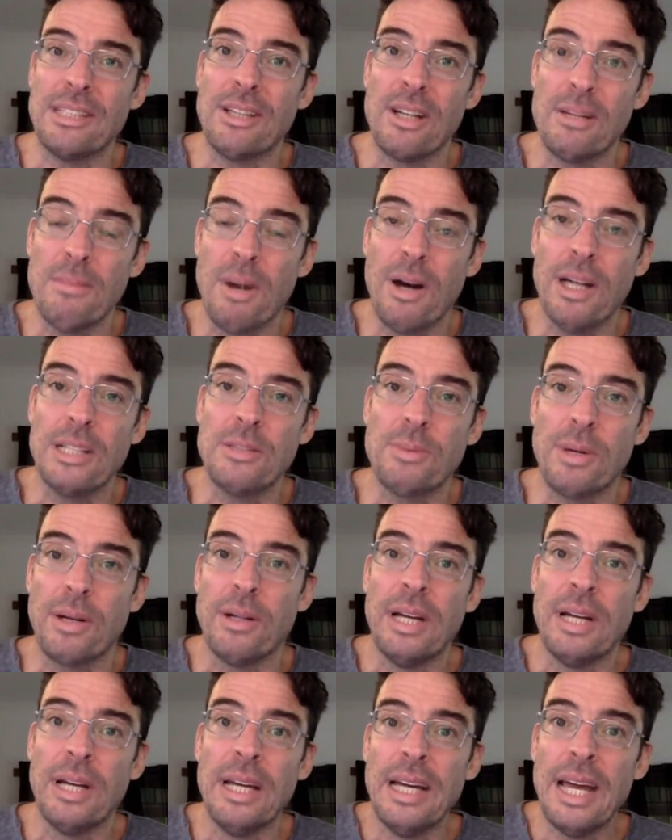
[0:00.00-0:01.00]
you might as
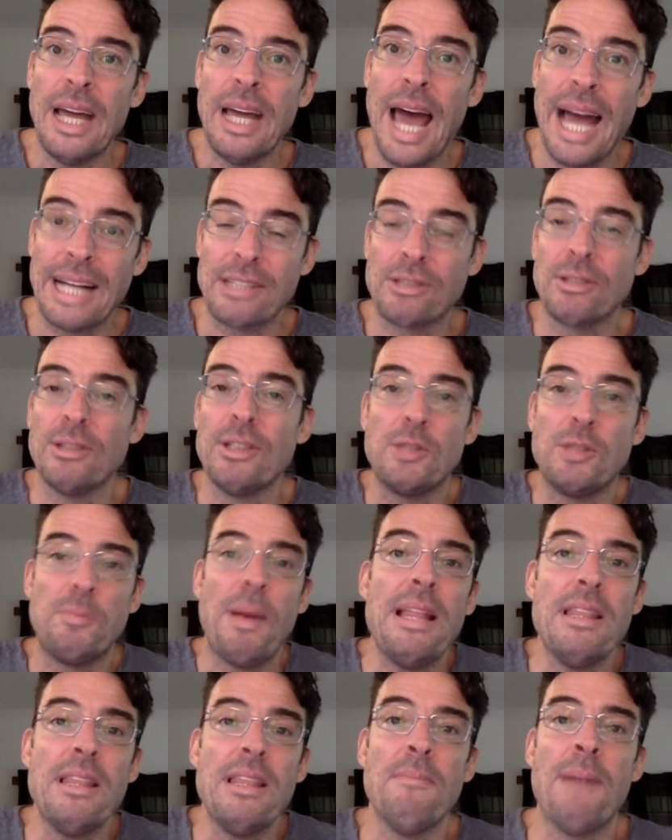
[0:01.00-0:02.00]
well actually
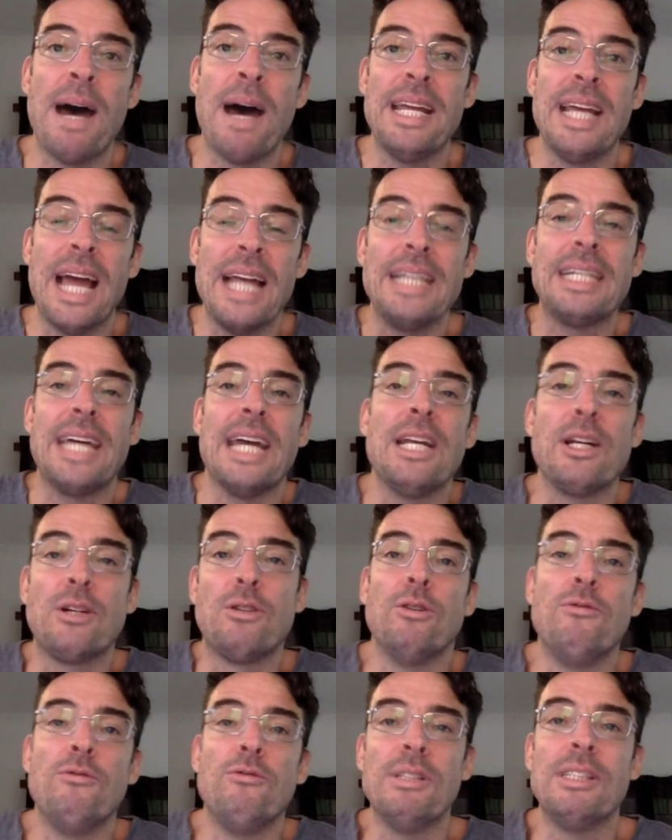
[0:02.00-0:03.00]
spend the money and get a
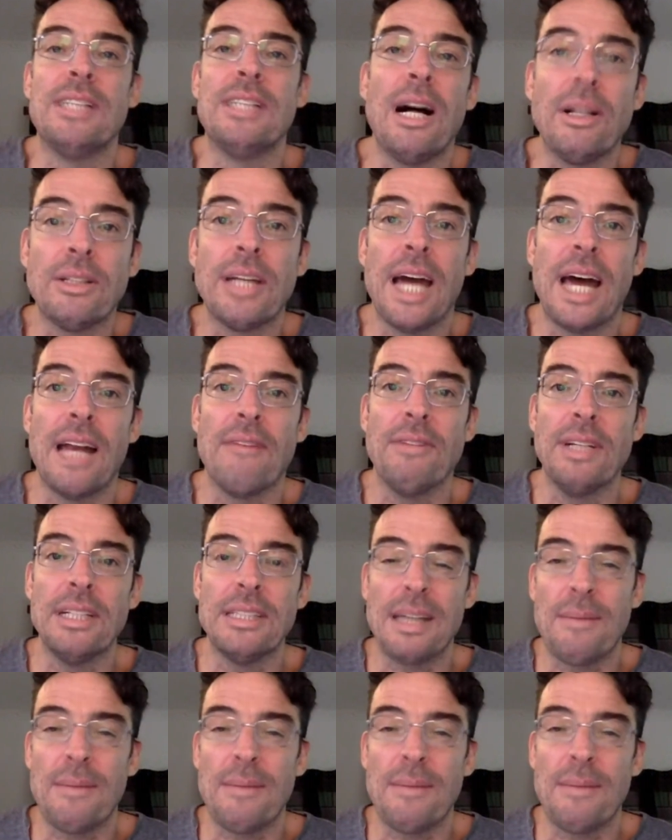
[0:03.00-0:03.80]
good result out of it,